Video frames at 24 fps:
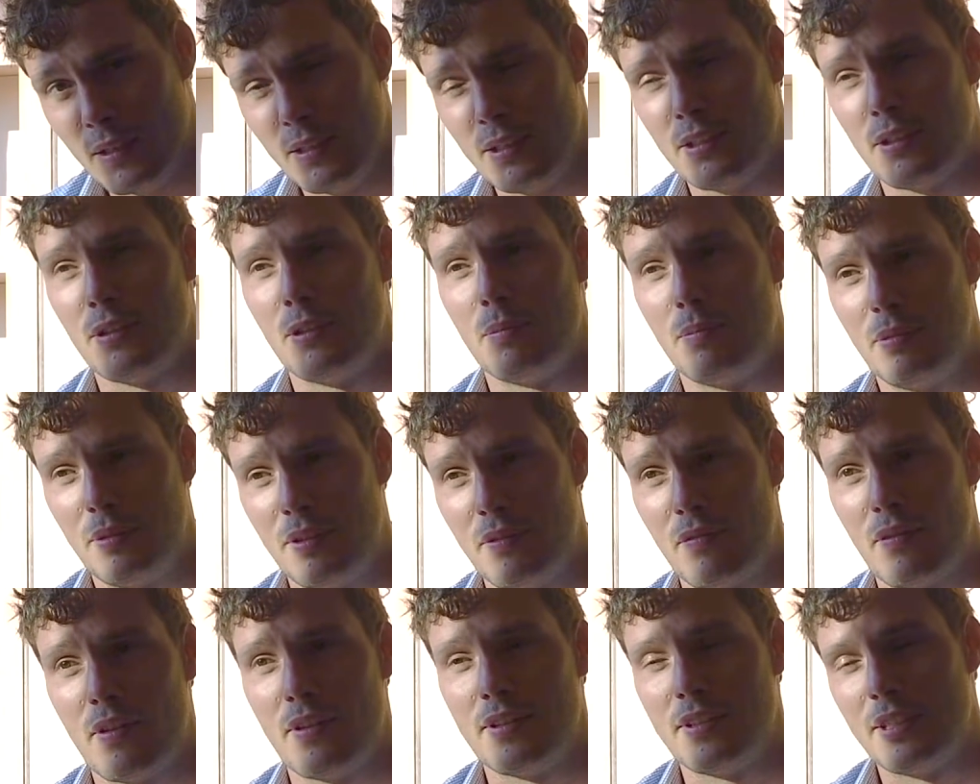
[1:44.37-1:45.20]
So to put
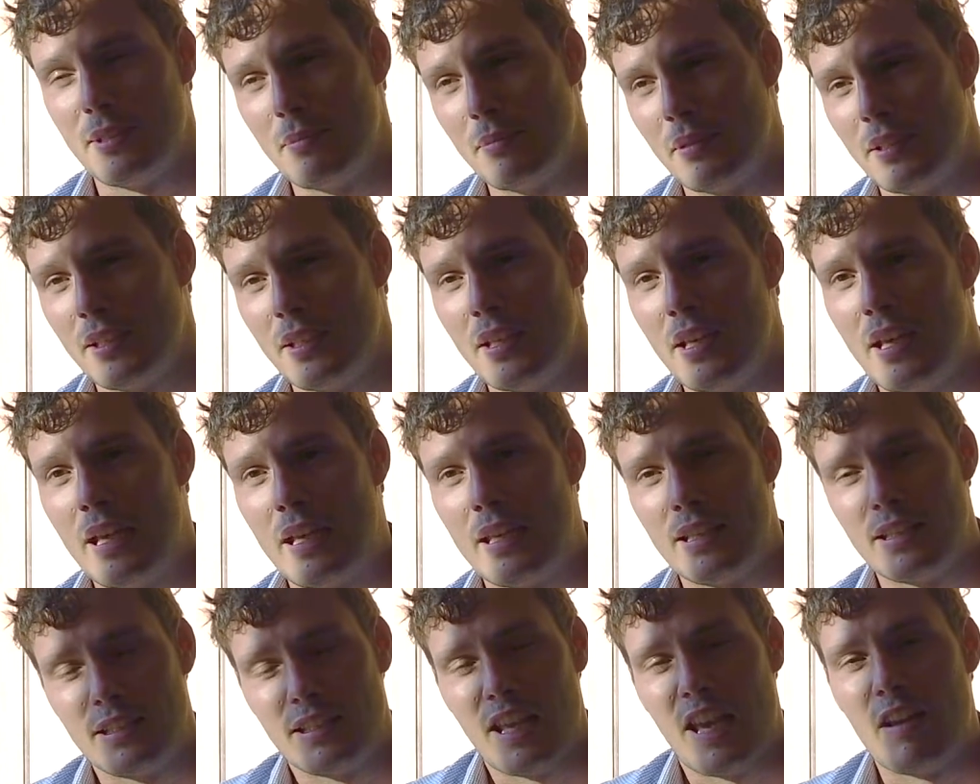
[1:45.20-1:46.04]
it very simply,
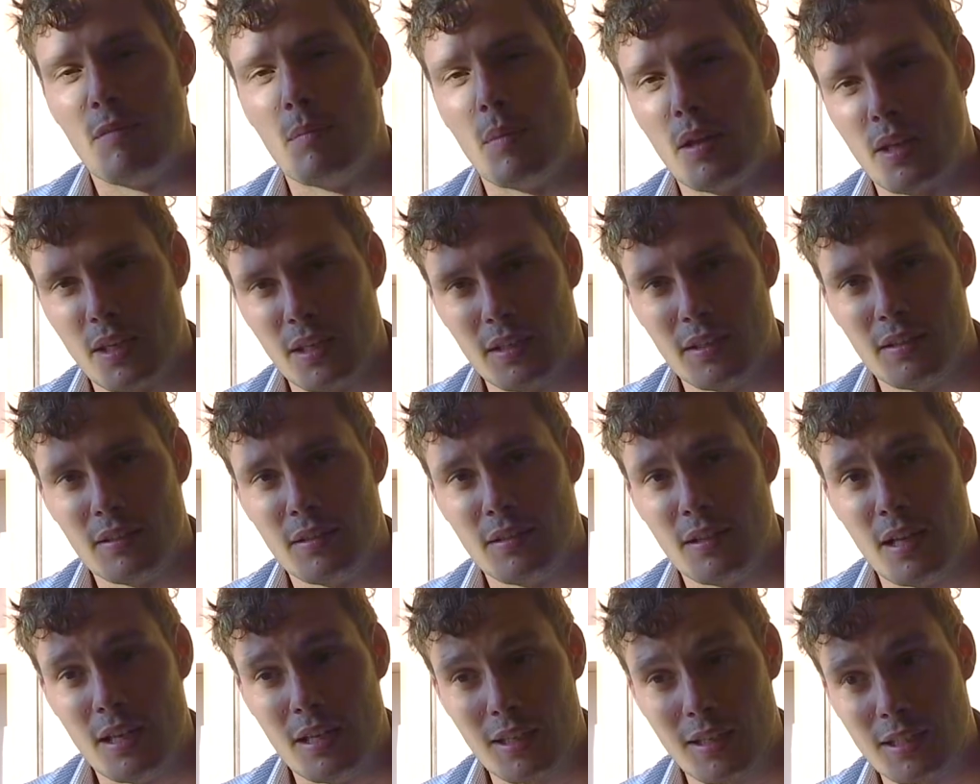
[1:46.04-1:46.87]
you save money,
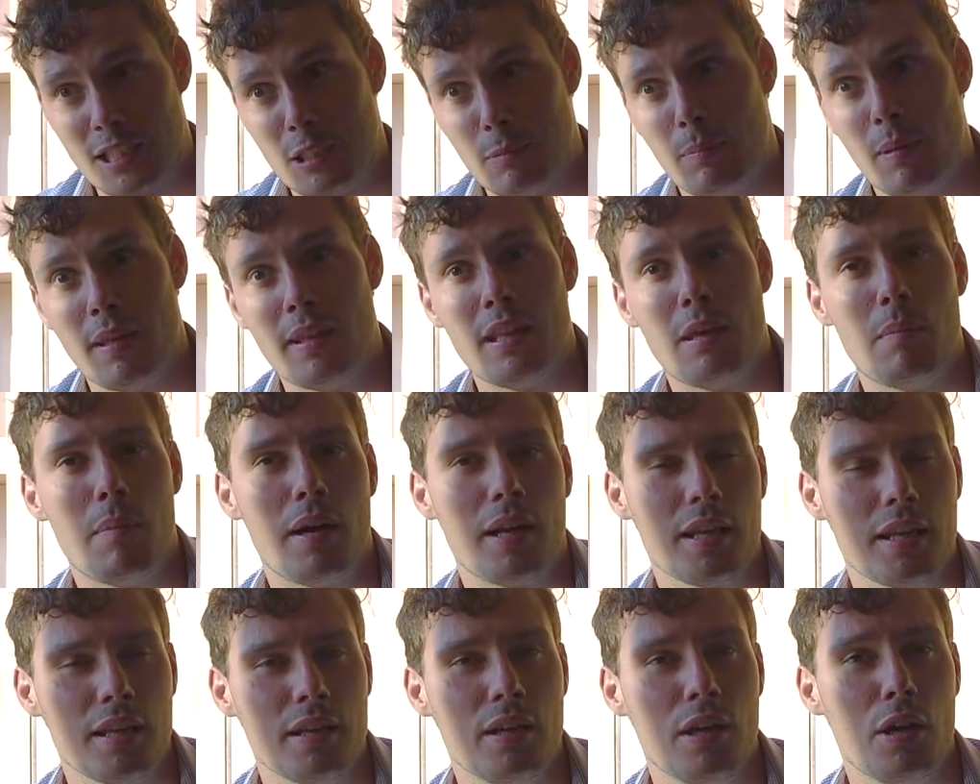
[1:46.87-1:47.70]
and you can spend that
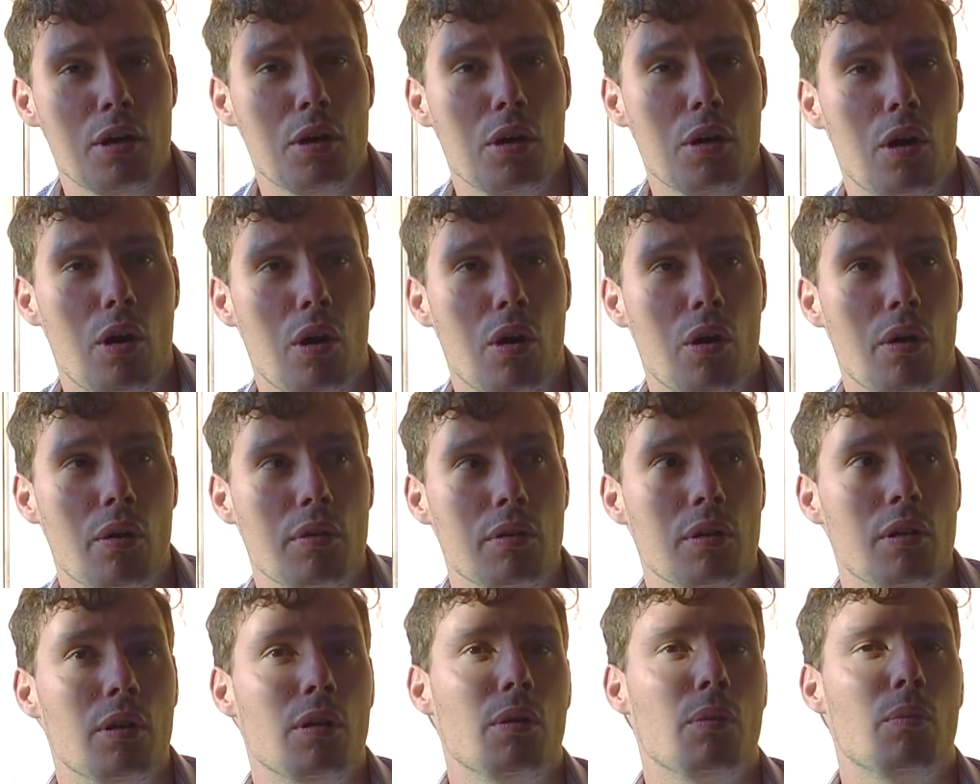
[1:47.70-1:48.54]
money on
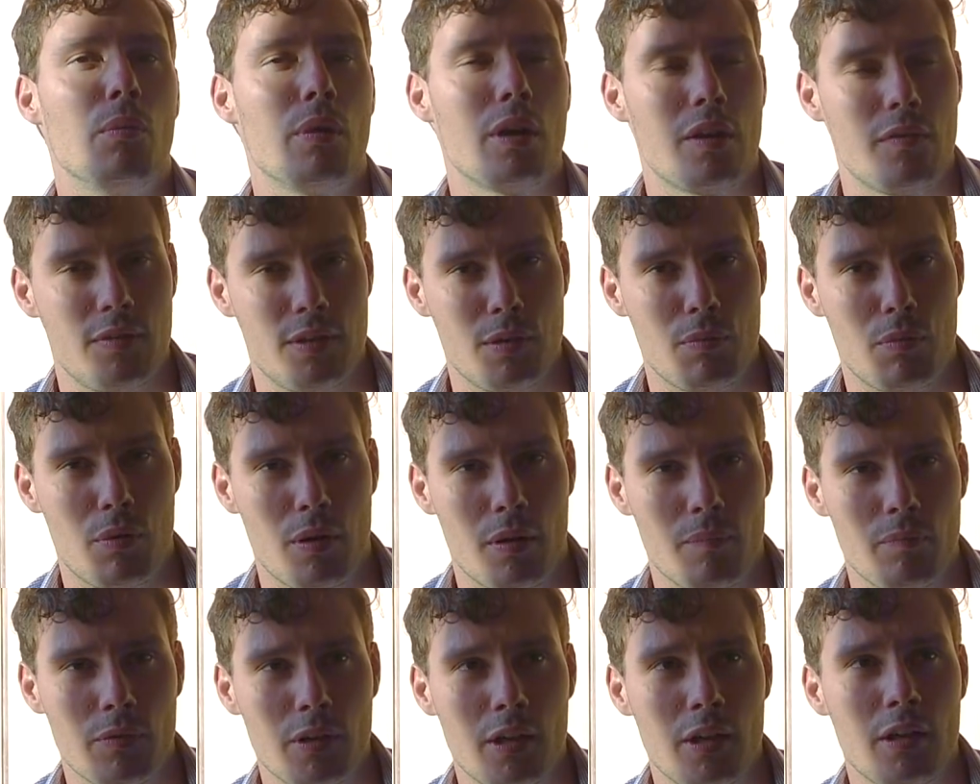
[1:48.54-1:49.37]
whatever you
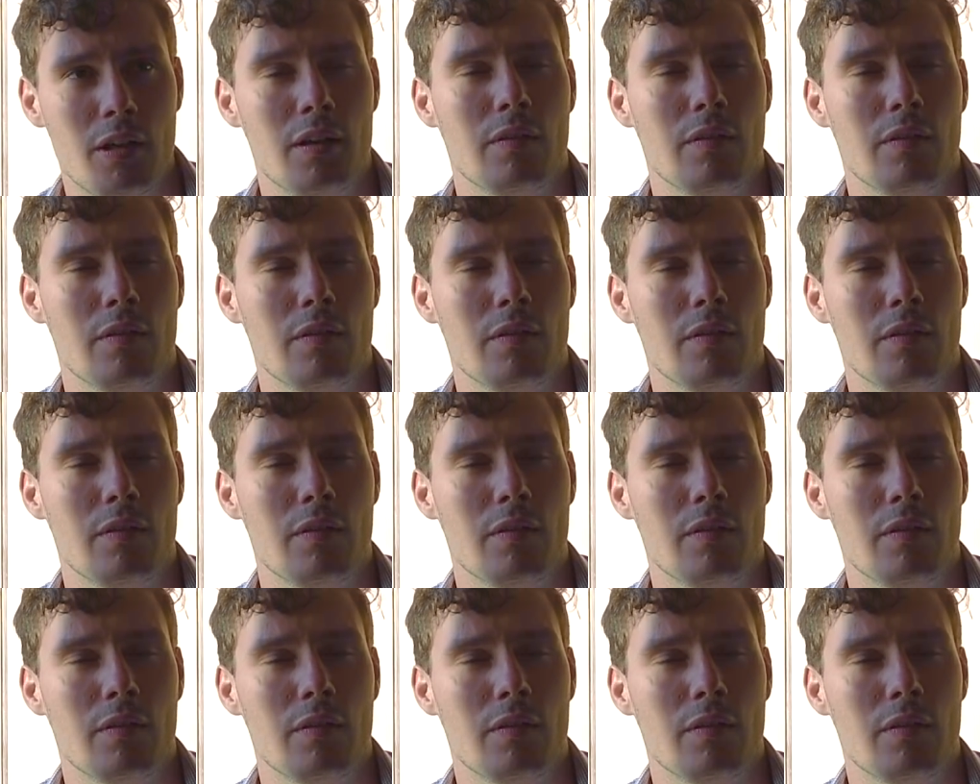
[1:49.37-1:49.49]
want.